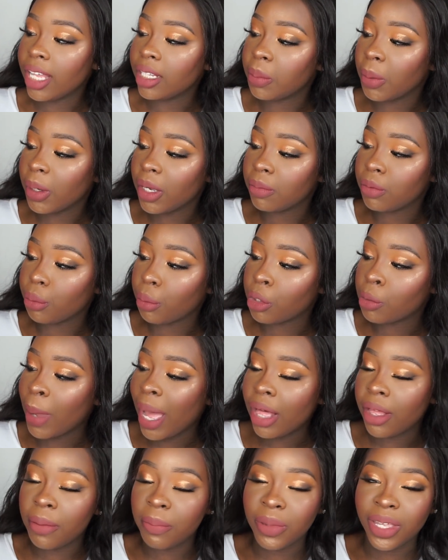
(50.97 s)
to pick up this
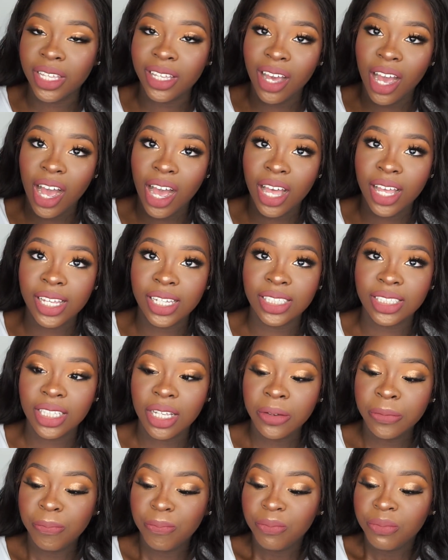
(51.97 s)
palette because
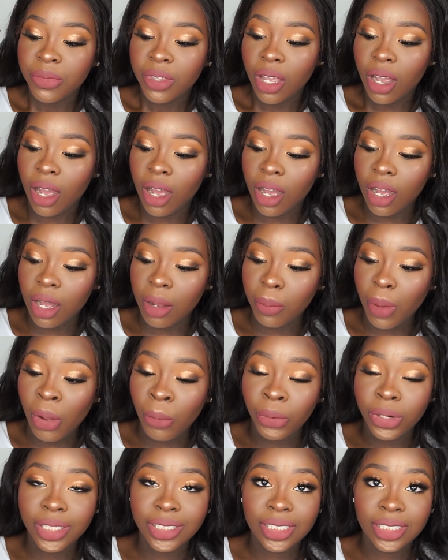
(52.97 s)
I
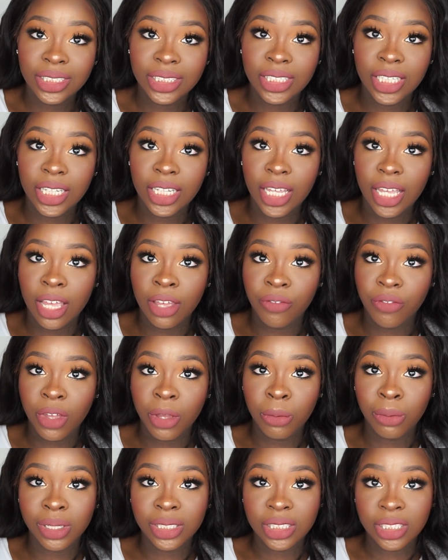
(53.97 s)
wanted to see if
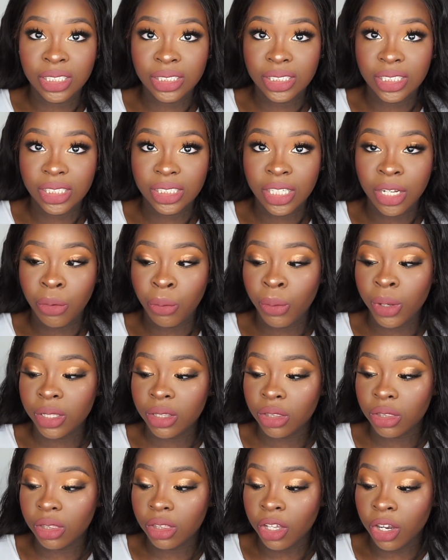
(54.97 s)
it was consistent with
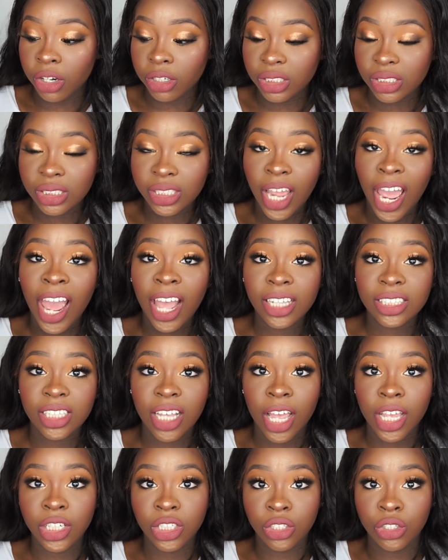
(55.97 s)
their stacks.
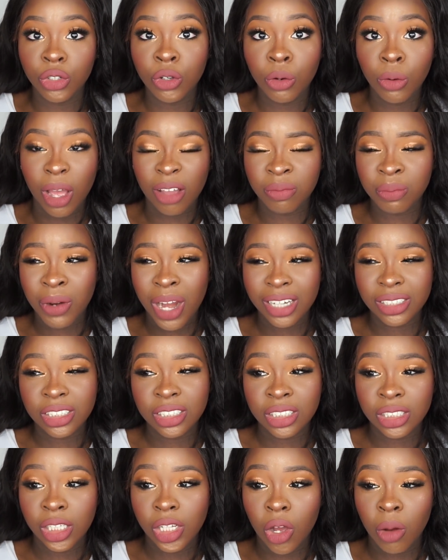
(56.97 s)
I do have
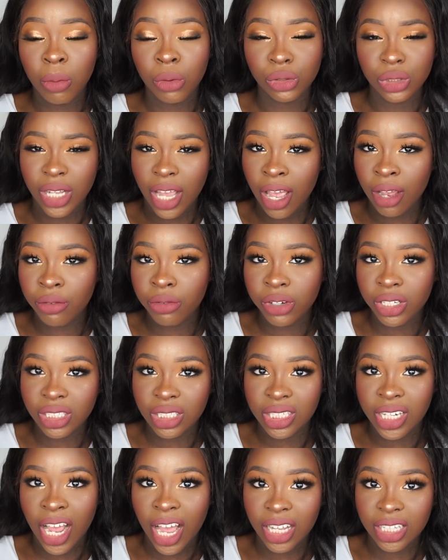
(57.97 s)
practically almost every
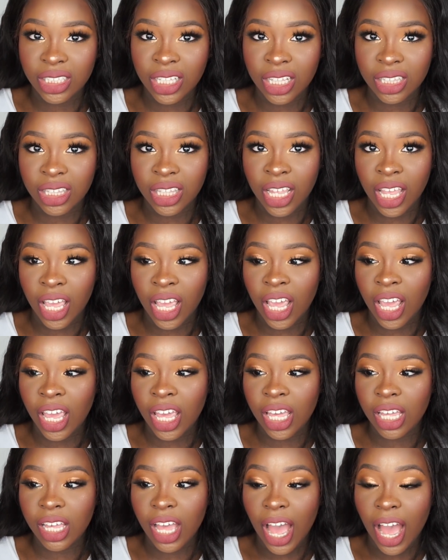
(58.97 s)
stack that
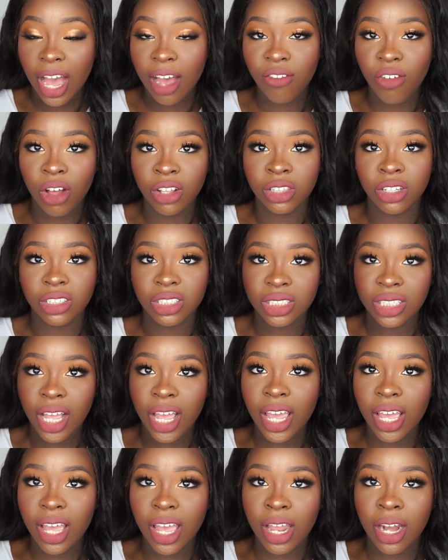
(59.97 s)
they have on their
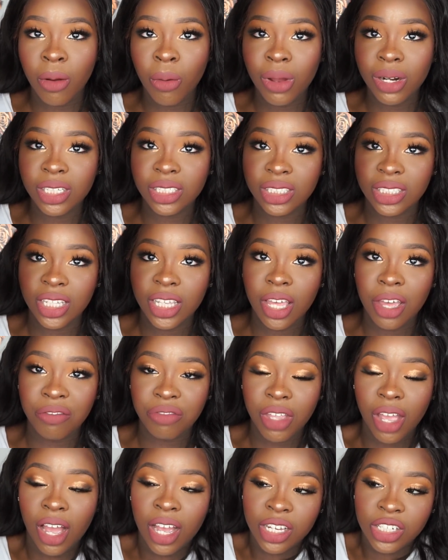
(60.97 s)
site, and I wanted to see if
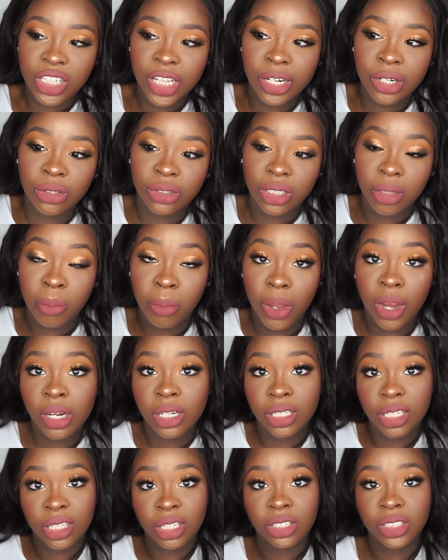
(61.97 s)
the eyeshadows compared
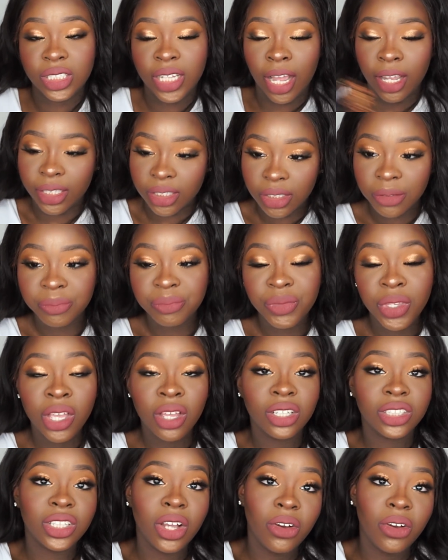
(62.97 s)
to their stacks. So